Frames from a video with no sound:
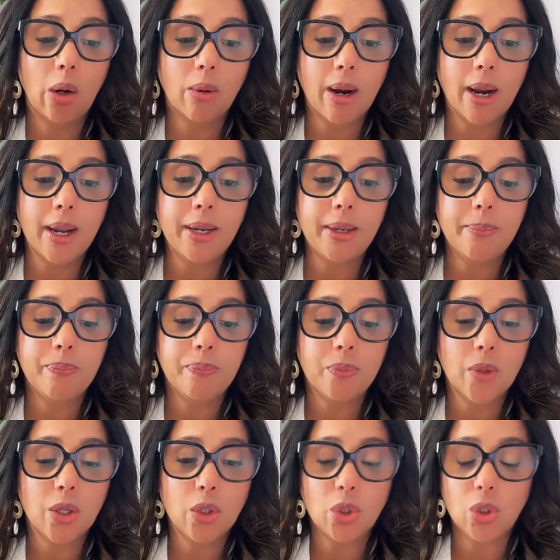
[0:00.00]
All right?
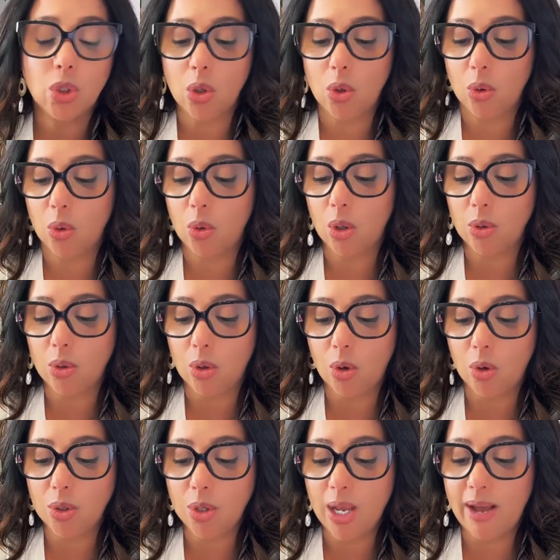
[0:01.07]
So
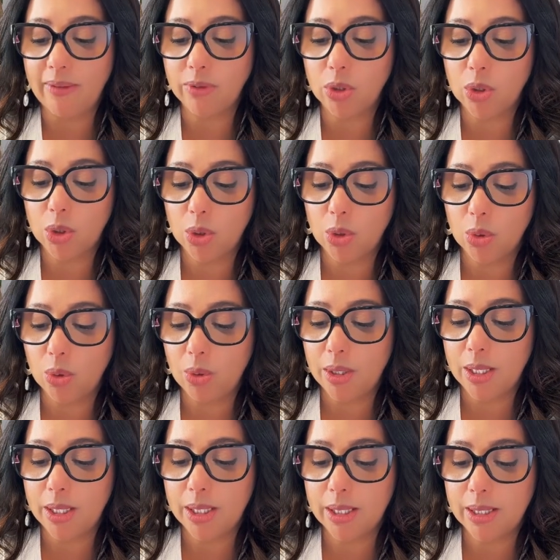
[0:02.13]
all you have to do
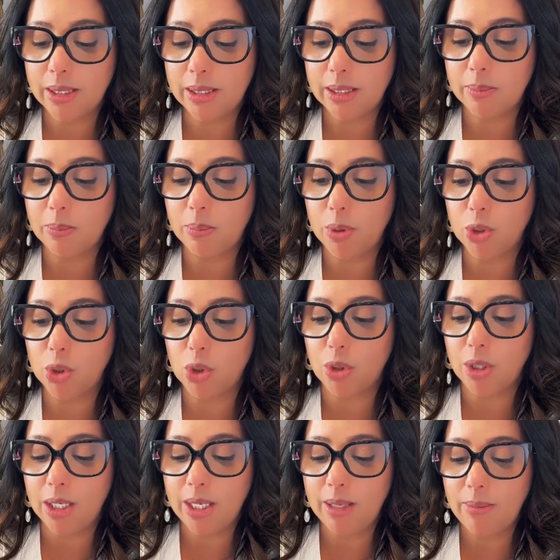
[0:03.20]
is put
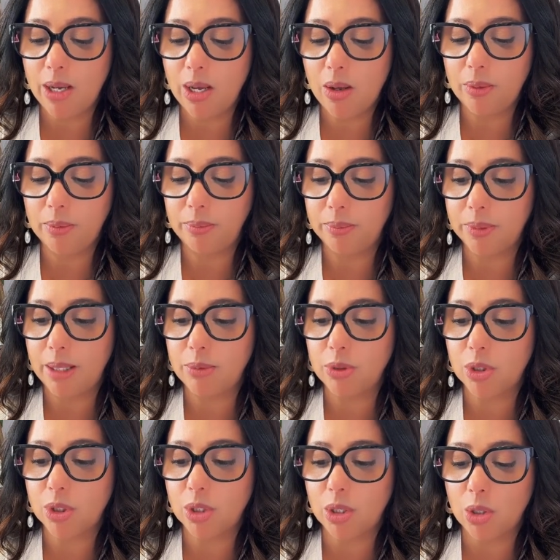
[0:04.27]
your email.
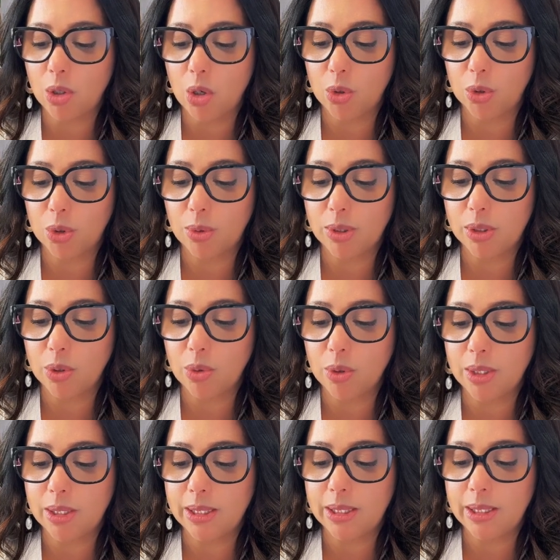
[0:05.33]
I'm just going to go through it so you
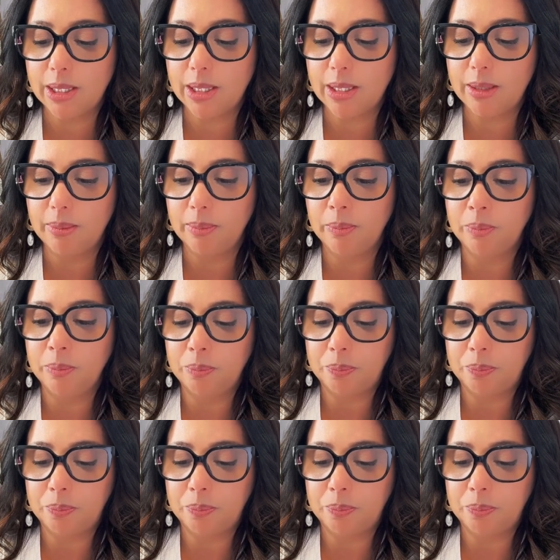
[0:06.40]
can see.